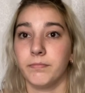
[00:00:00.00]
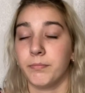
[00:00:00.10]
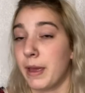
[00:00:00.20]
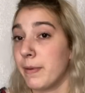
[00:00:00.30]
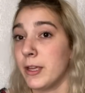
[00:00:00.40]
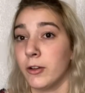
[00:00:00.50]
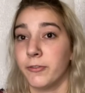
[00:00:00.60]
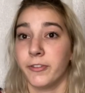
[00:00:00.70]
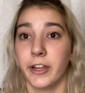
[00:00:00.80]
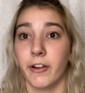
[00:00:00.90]
maybe you'll
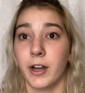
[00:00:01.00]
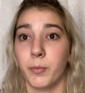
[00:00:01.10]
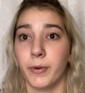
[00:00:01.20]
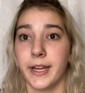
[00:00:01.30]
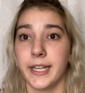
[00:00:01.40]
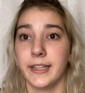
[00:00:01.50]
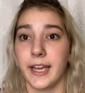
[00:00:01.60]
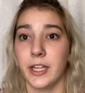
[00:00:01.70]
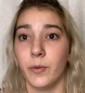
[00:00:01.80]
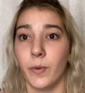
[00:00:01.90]
figure out a breed
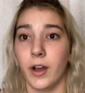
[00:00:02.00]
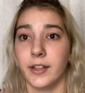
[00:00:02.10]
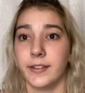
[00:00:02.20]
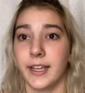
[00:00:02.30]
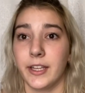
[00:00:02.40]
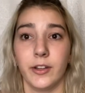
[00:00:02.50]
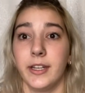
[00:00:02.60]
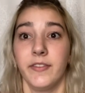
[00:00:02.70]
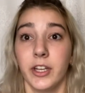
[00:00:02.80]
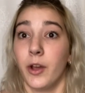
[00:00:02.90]
that you want that you didn't
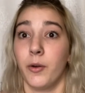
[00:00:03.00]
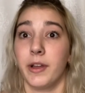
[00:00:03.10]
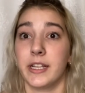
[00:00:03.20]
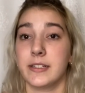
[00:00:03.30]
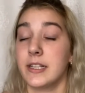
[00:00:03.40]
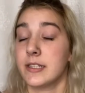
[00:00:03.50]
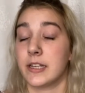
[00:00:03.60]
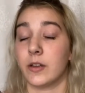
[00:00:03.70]
even know existed